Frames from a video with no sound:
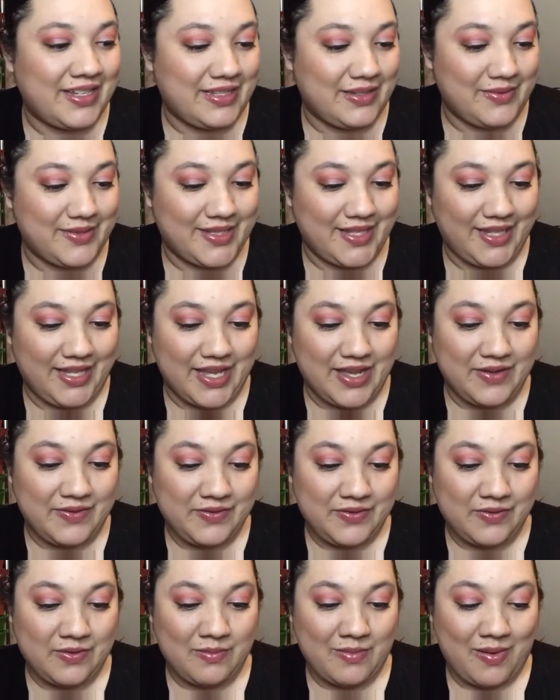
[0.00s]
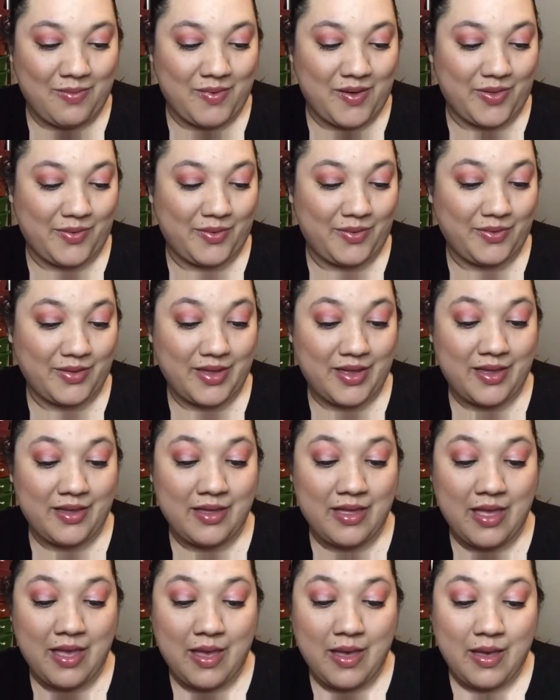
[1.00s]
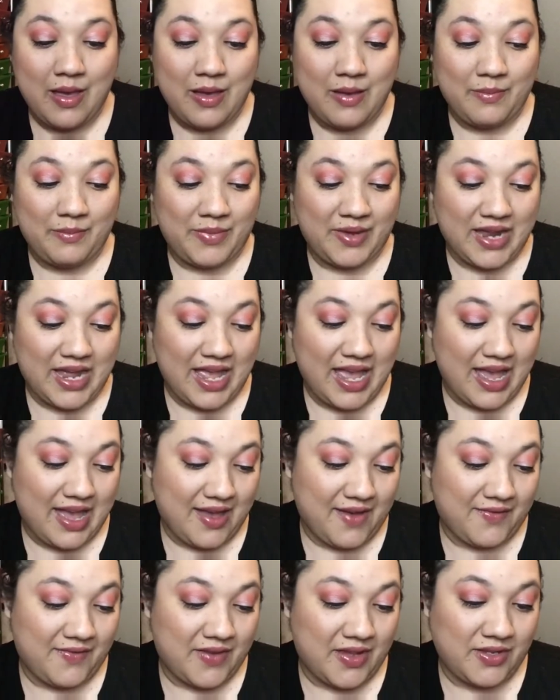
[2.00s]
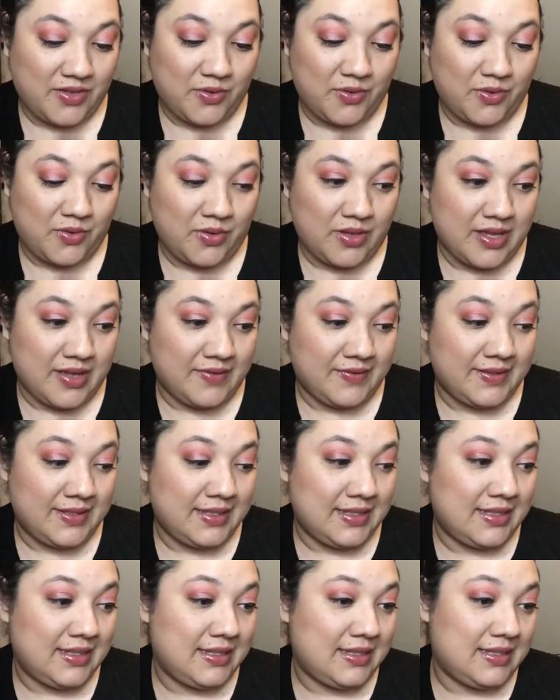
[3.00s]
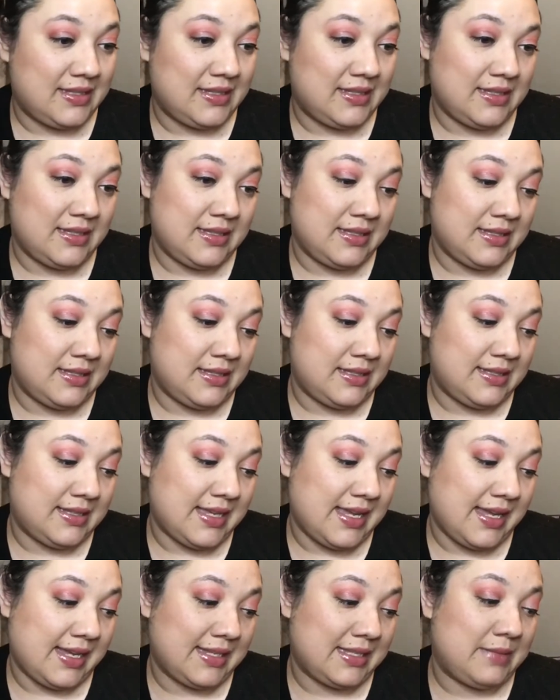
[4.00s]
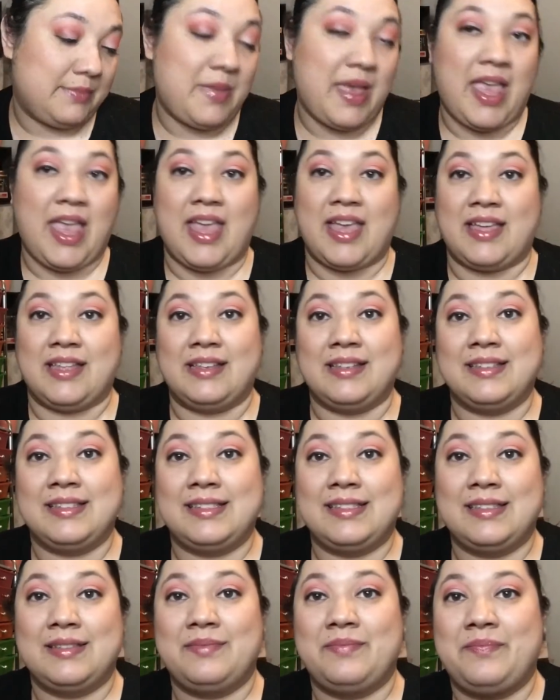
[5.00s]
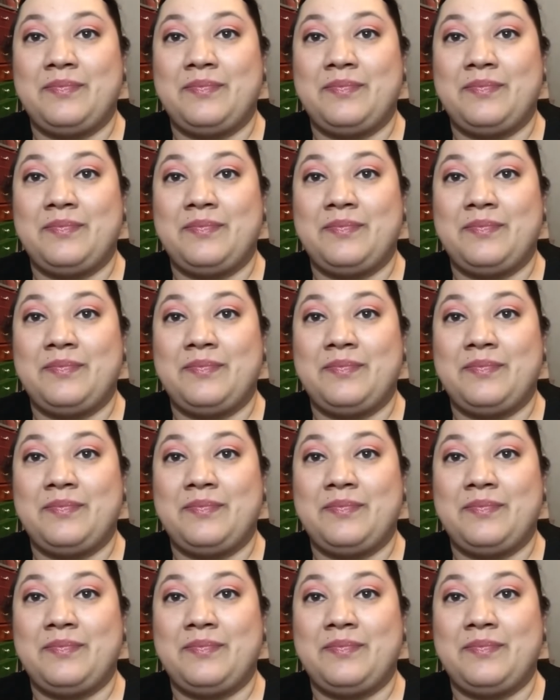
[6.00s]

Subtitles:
It was a gift from my mother-in-law, but I have a total of 6 pans